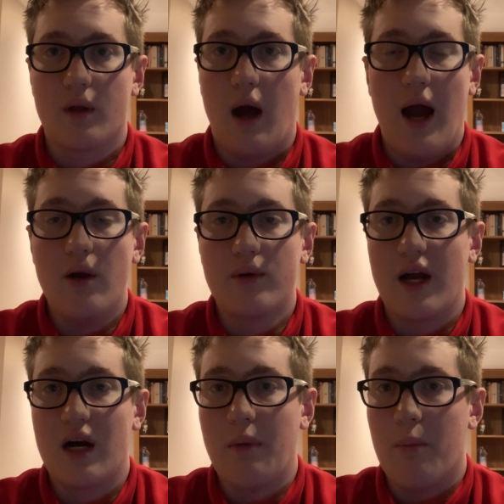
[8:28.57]
I don't
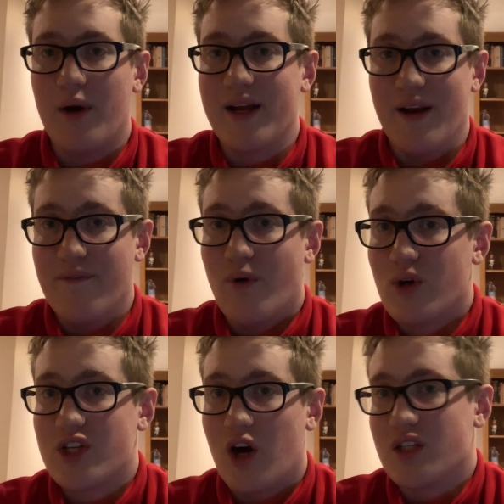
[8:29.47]
care about bringing in 4
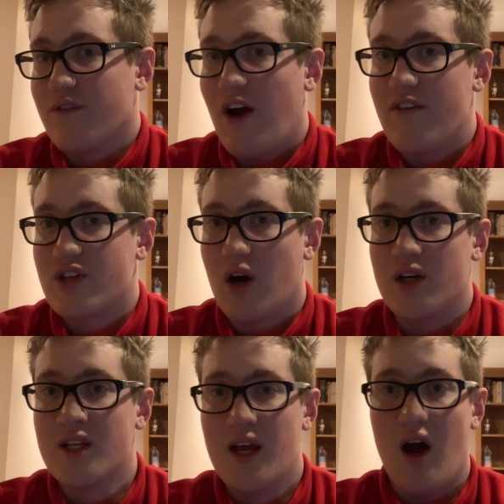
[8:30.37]
stars and 5
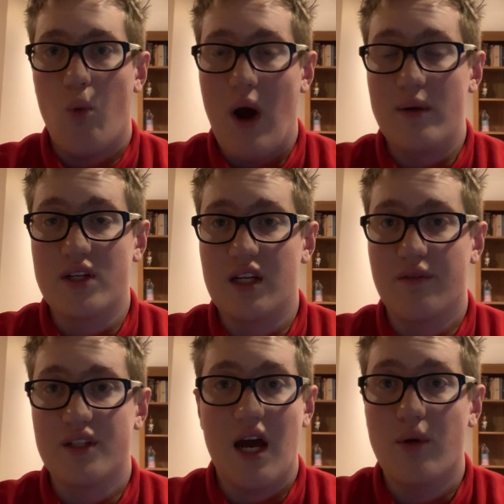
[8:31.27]
stars wide
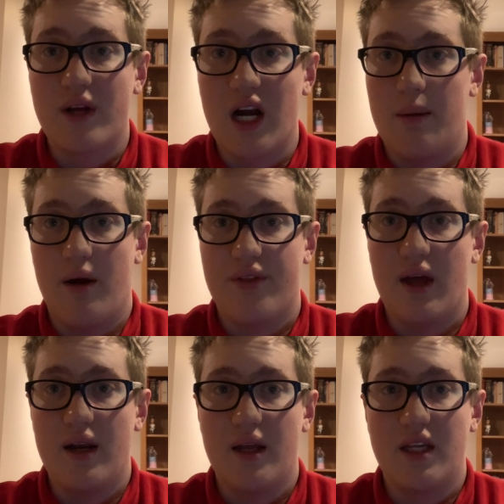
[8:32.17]
receivers. I don't care about that.
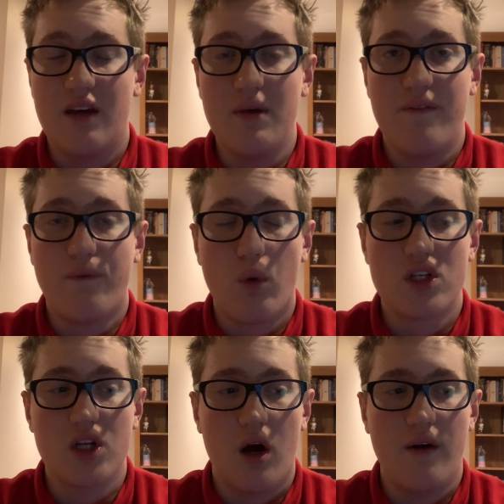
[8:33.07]
Give me
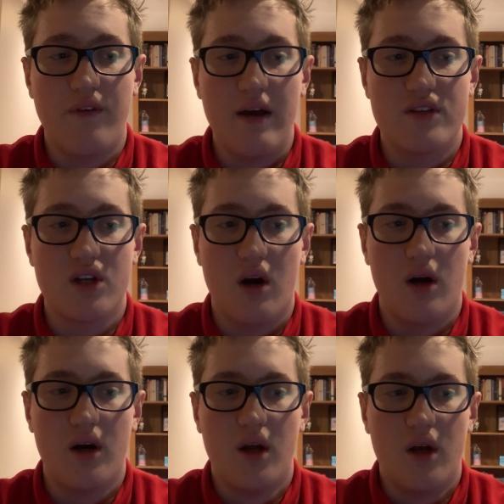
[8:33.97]
4-star and
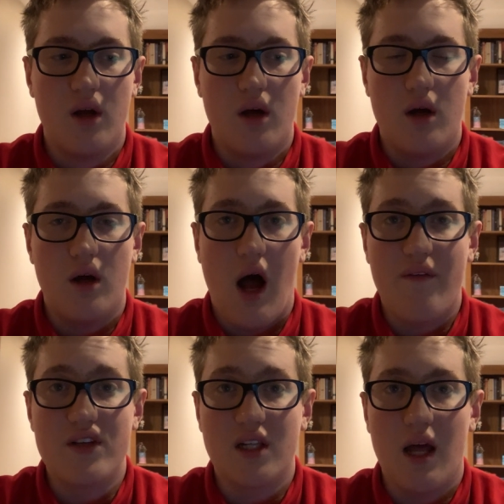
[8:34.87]
5-star
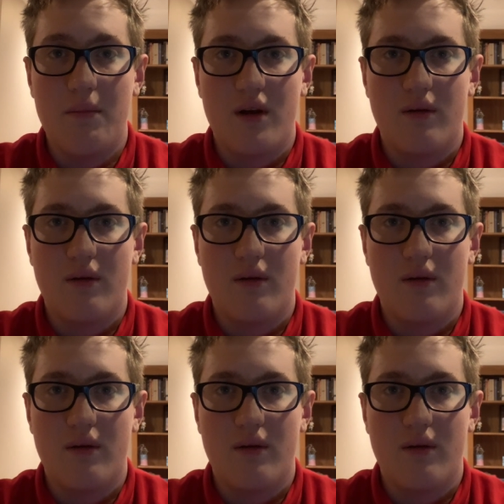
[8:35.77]
offensive linemen,